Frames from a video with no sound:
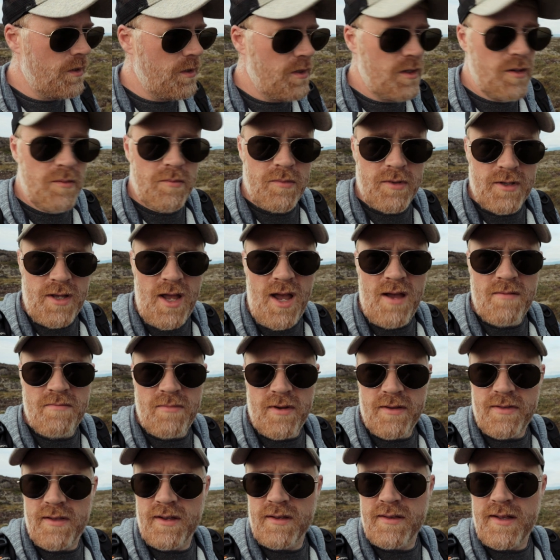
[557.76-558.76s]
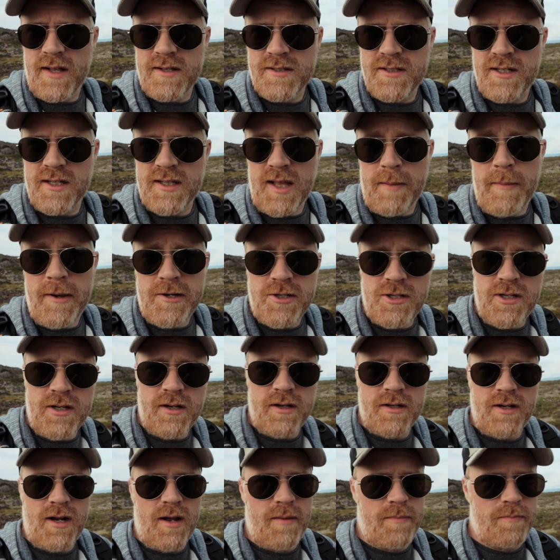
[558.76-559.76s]
But yeah, I think that's it. I'm actually
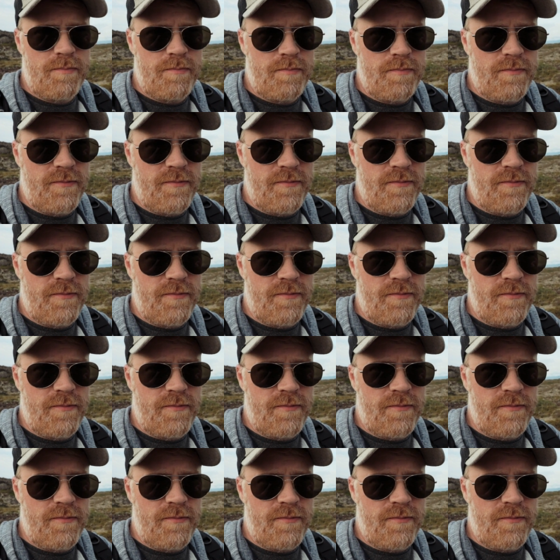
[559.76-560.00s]
gonna